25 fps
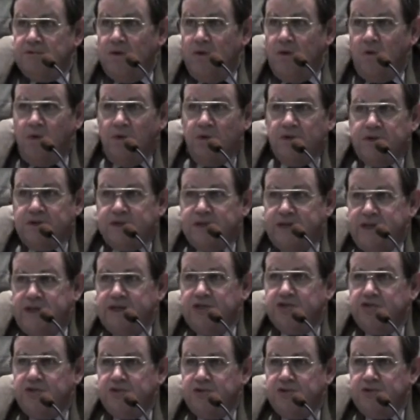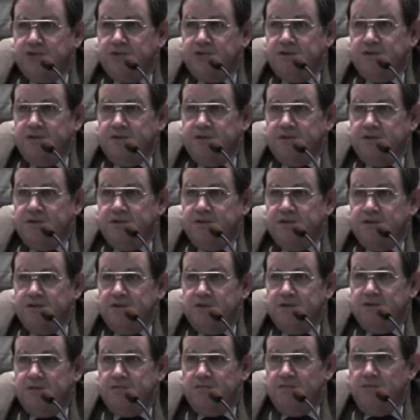or the teachers,
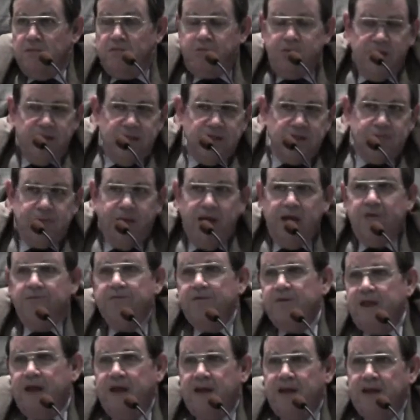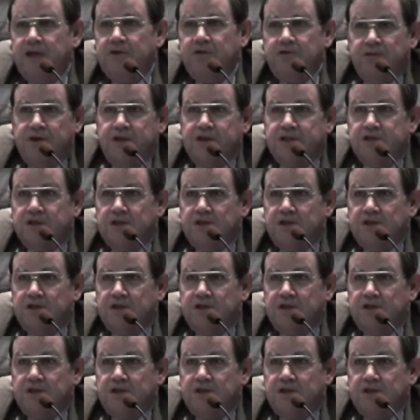well, please pay for that increase